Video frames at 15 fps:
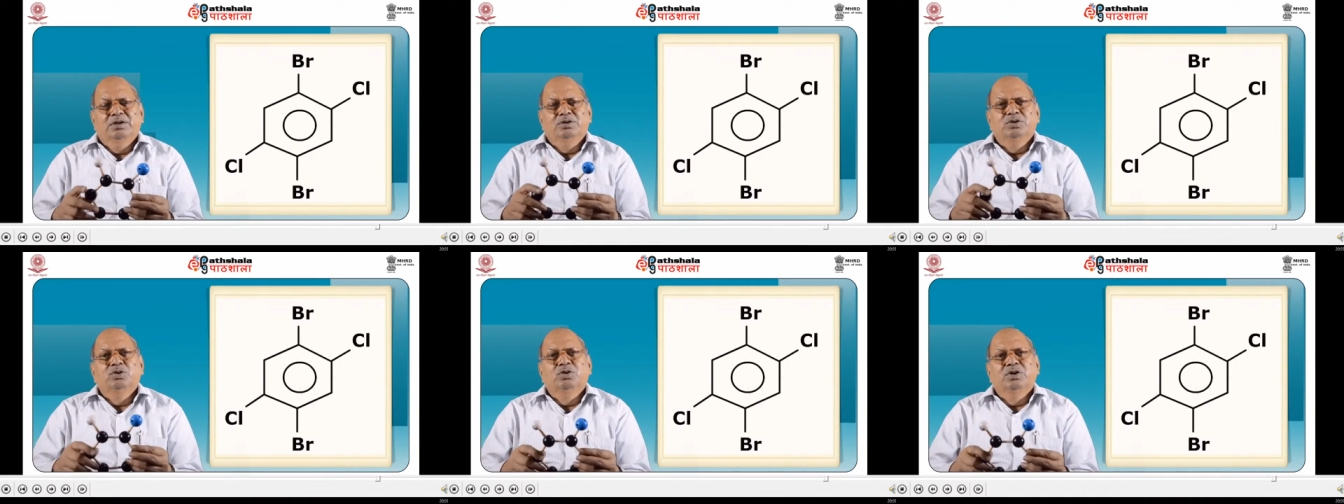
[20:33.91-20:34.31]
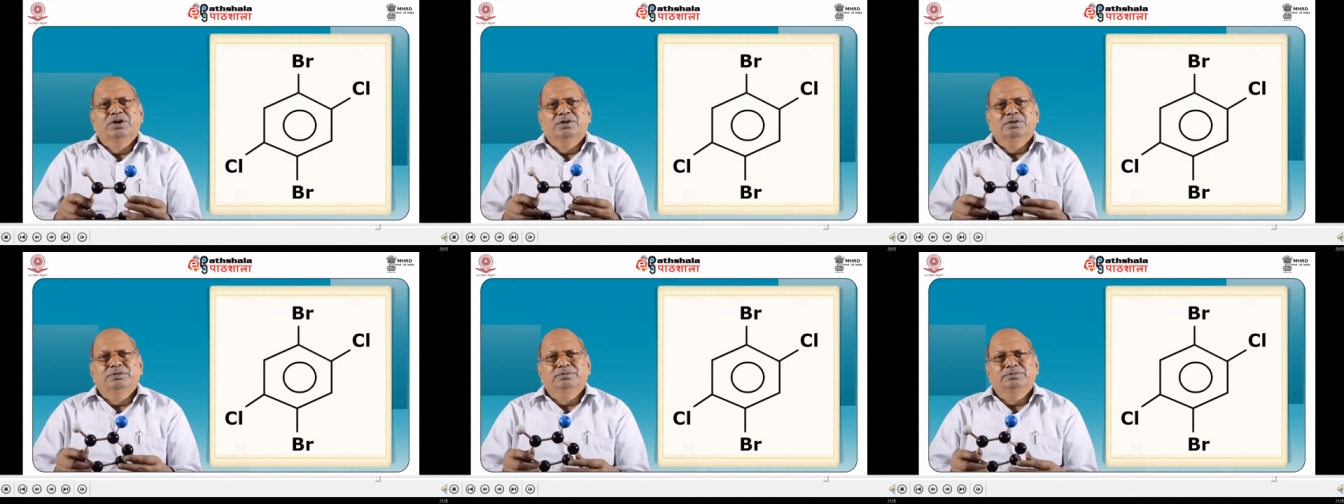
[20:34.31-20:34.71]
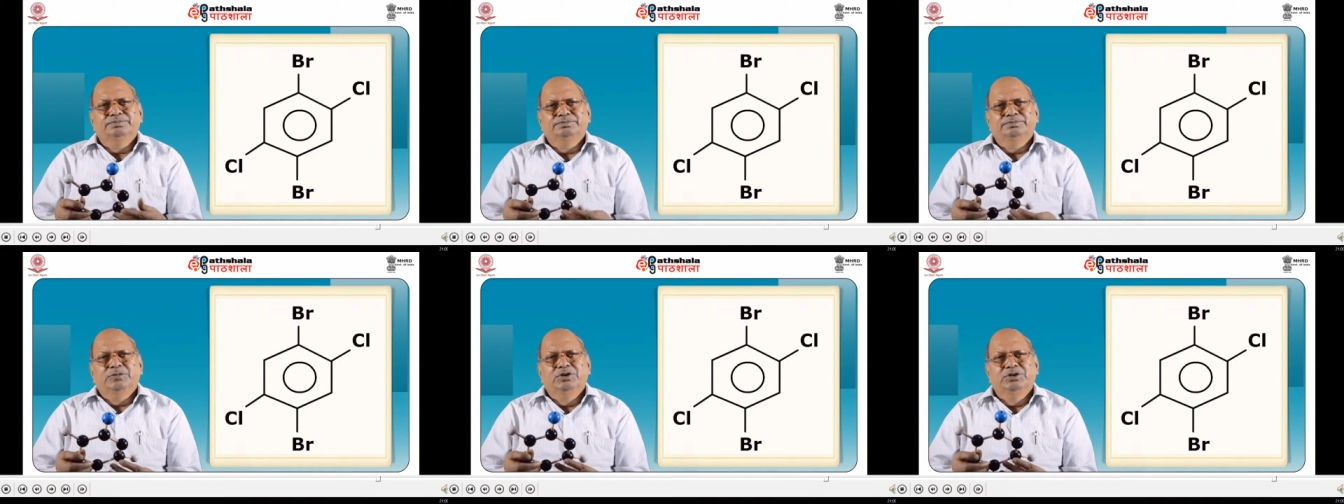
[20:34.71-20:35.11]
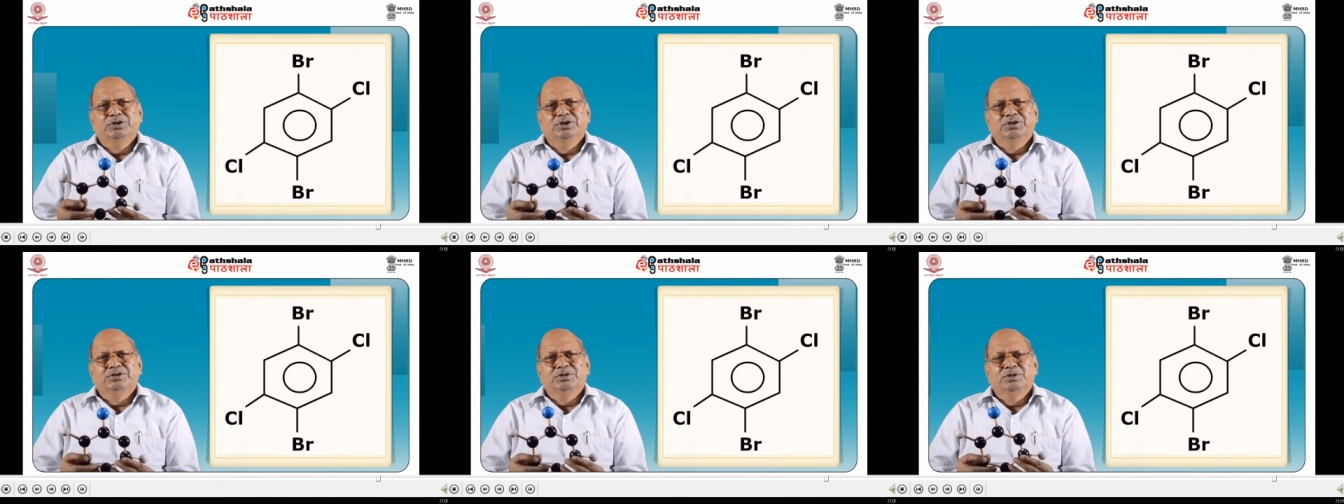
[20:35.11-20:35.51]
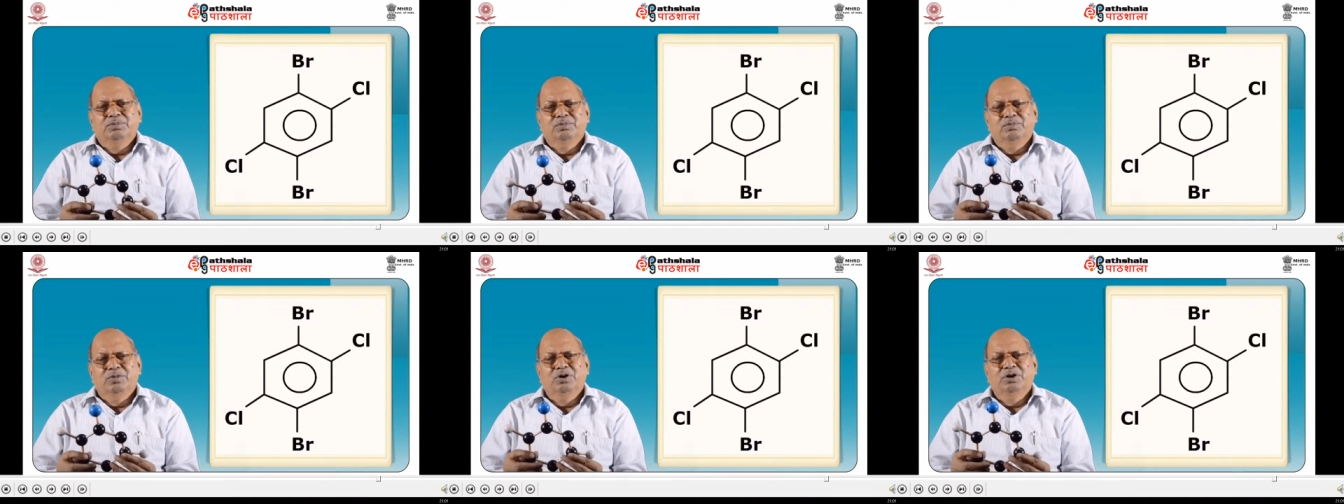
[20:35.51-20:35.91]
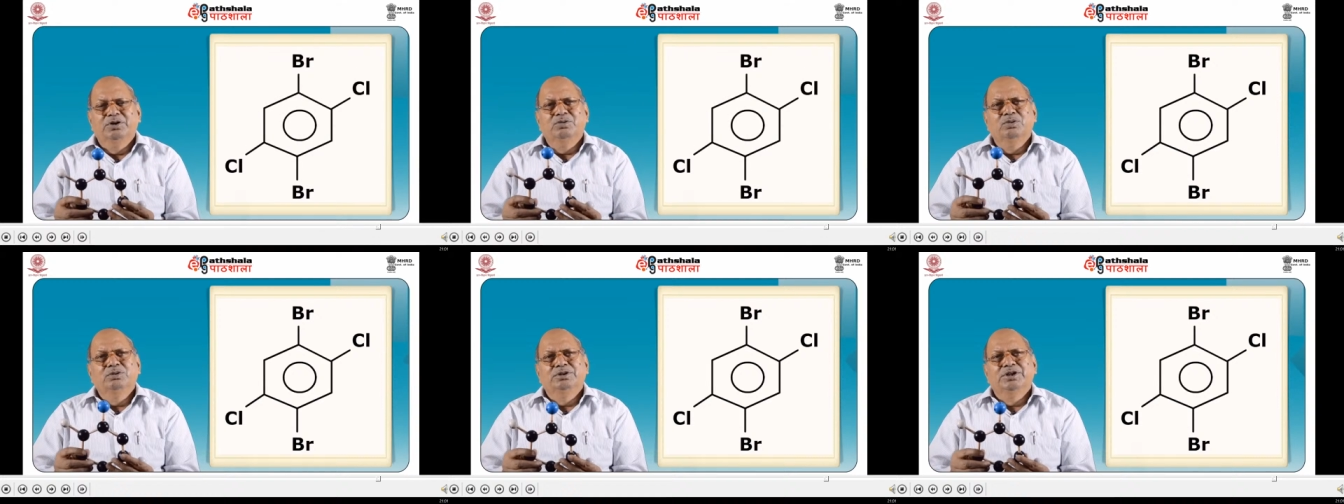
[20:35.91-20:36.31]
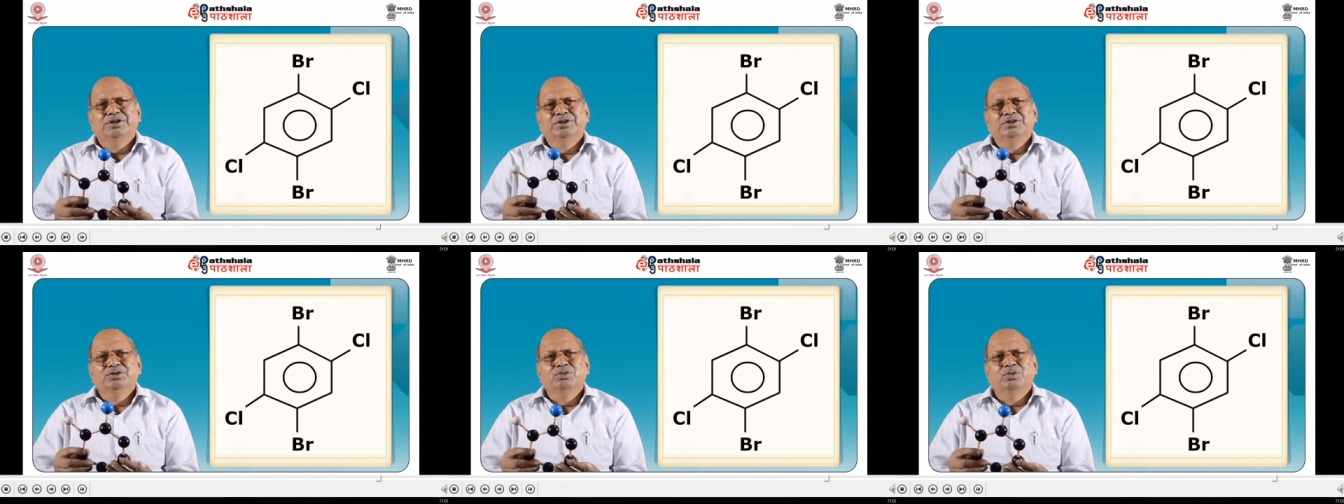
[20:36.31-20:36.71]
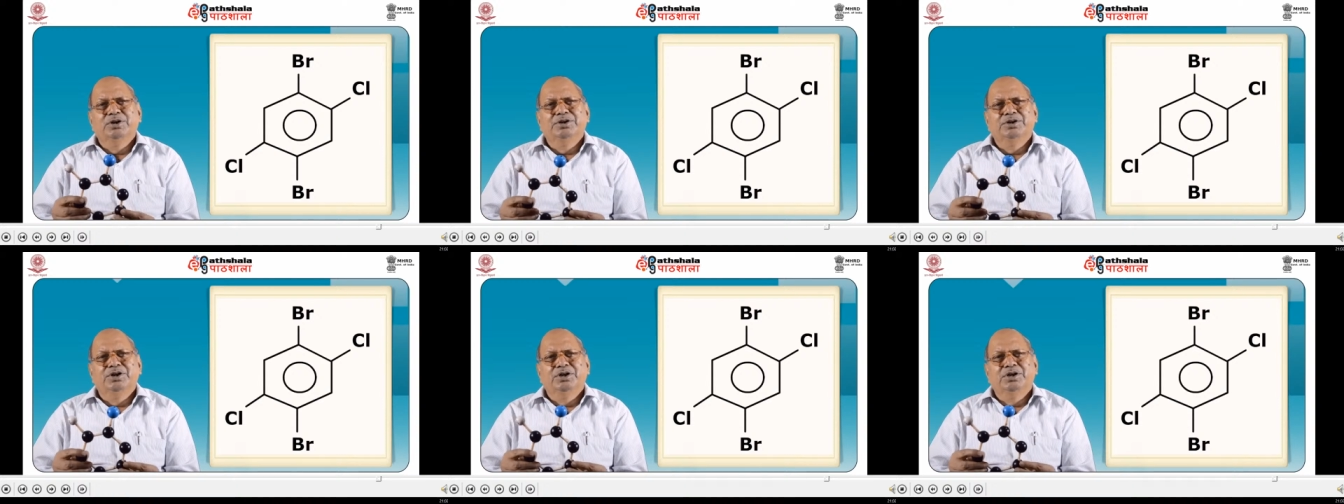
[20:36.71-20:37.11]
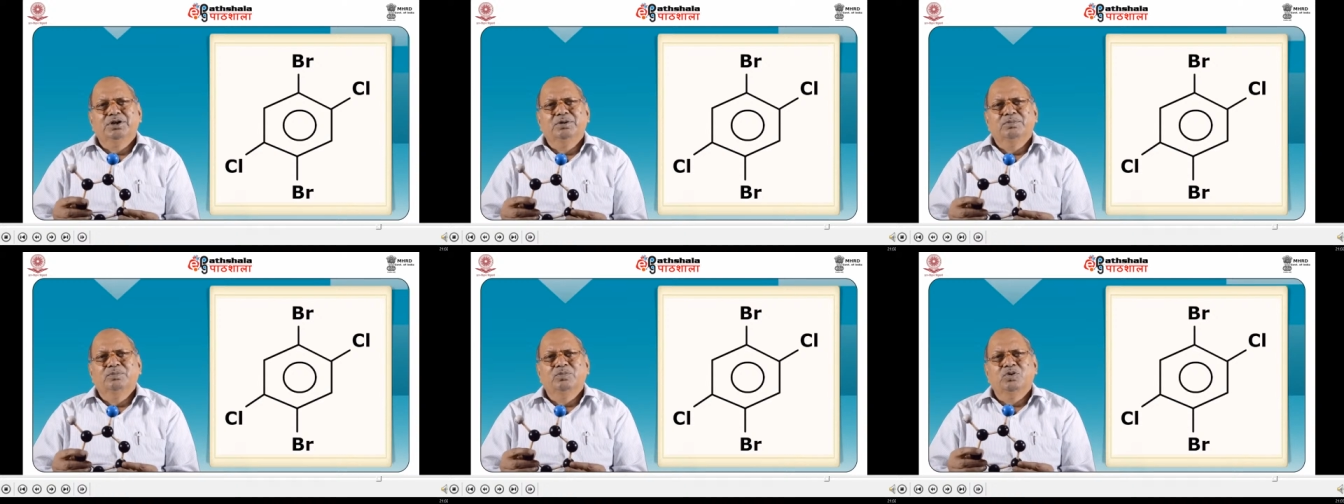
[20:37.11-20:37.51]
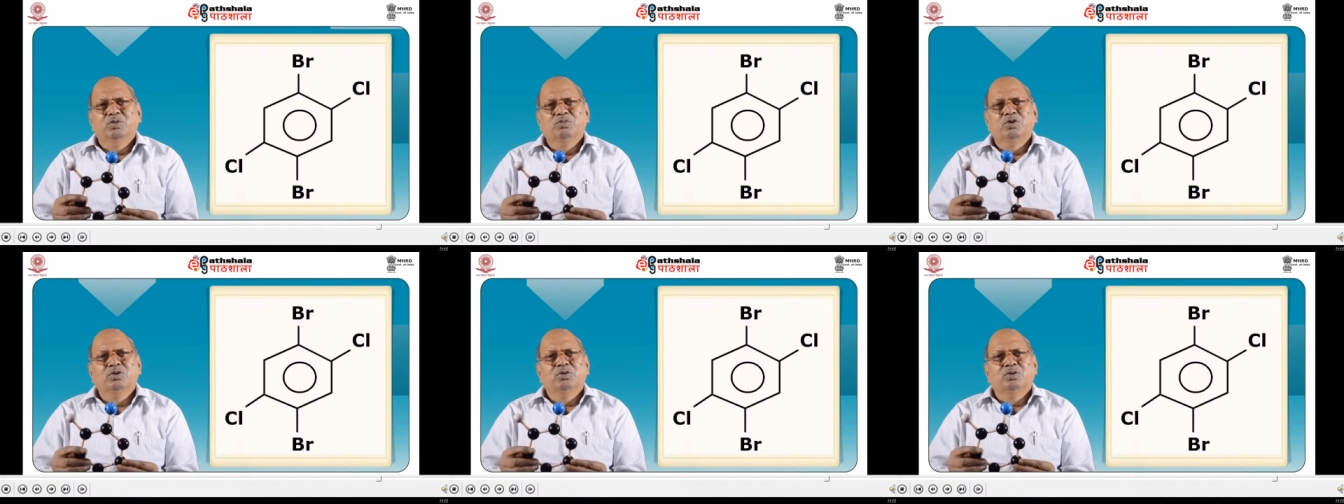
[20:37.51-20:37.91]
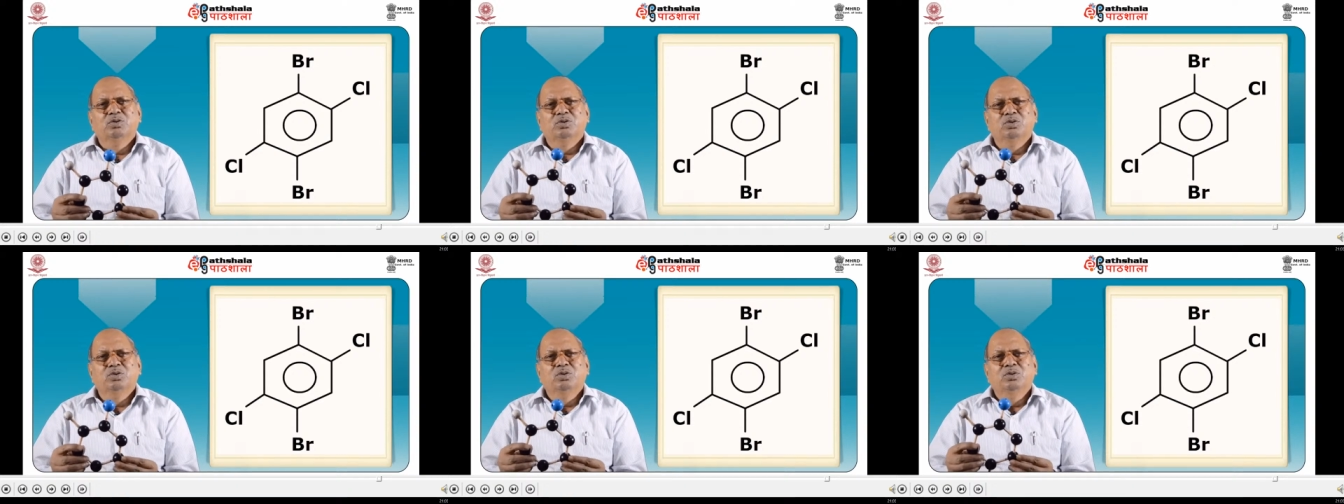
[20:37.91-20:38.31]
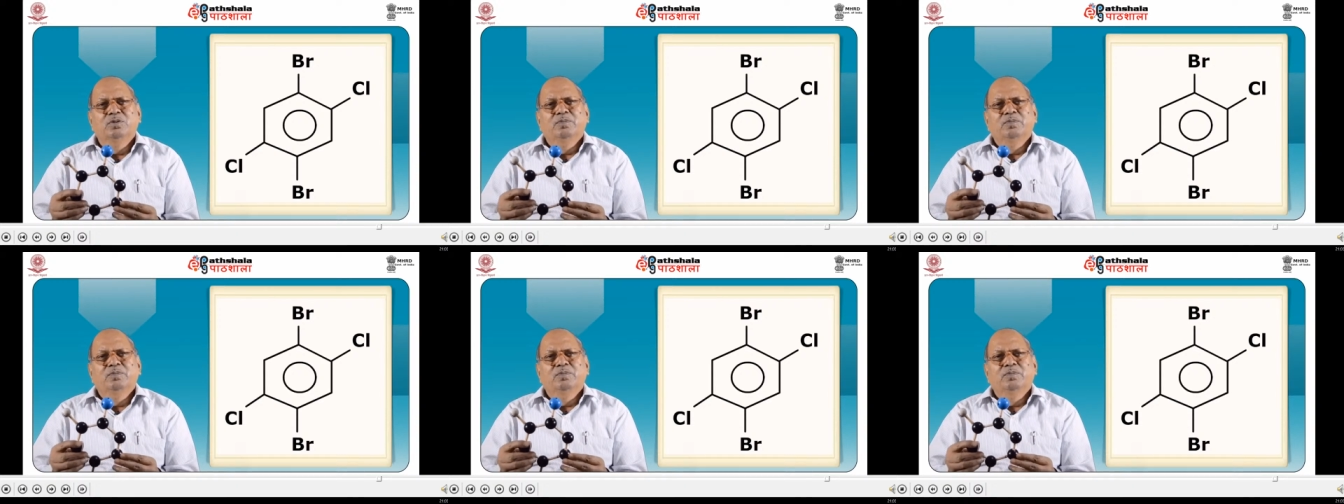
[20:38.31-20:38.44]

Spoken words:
you are in this molecule, that is you can take bromochloro,